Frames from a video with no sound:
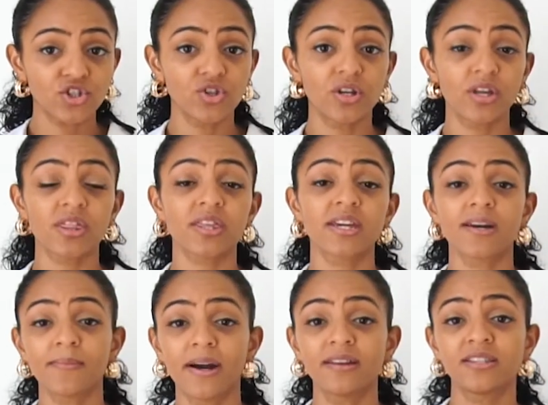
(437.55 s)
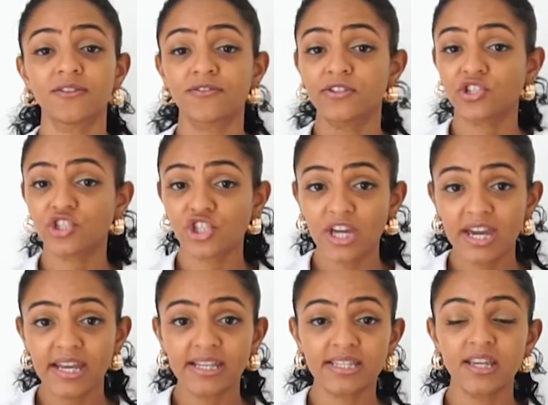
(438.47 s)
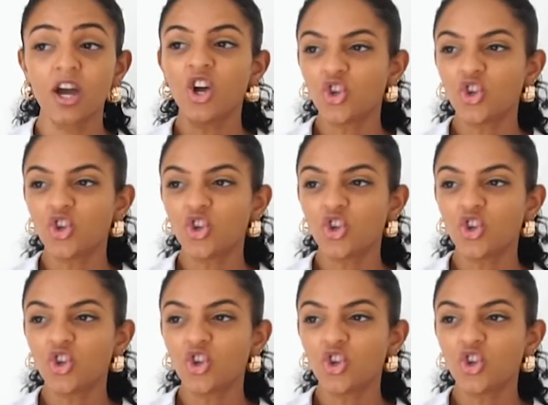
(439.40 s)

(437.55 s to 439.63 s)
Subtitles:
you can think about different shades.